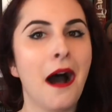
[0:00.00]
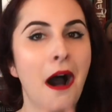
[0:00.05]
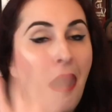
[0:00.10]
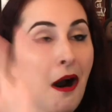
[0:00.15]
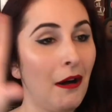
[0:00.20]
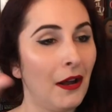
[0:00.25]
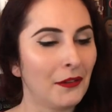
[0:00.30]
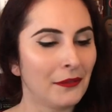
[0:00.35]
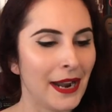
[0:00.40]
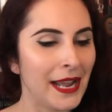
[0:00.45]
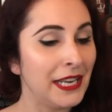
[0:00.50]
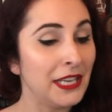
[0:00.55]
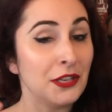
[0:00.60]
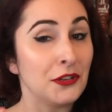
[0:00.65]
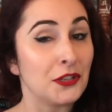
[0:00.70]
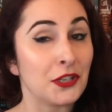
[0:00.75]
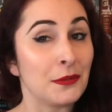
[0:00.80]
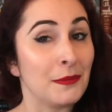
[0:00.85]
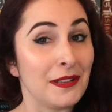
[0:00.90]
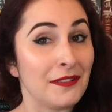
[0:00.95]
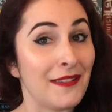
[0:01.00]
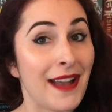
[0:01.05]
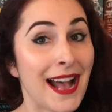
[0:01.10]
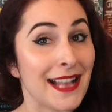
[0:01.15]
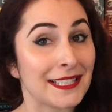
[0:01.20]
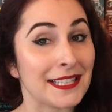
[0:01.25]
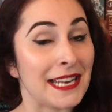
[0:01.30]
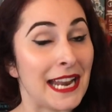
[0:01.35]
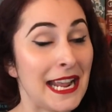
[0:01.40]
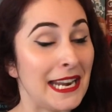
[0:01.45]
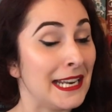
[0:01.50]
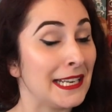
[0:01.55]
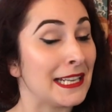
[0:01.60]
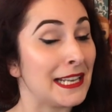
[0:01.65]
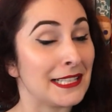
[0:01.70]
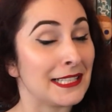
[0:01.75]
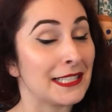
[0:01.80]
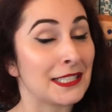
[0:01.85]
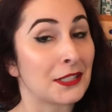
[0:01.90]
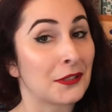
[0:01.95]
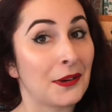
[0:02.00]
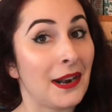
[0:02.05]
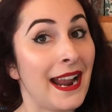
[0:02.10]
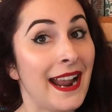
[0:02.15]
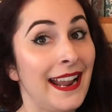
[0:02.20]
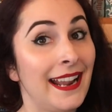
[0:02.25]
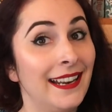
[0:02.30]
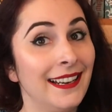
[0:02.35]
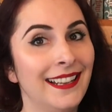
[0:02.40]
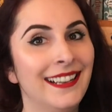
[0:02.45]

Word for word: Already you should be fascinated because it's great.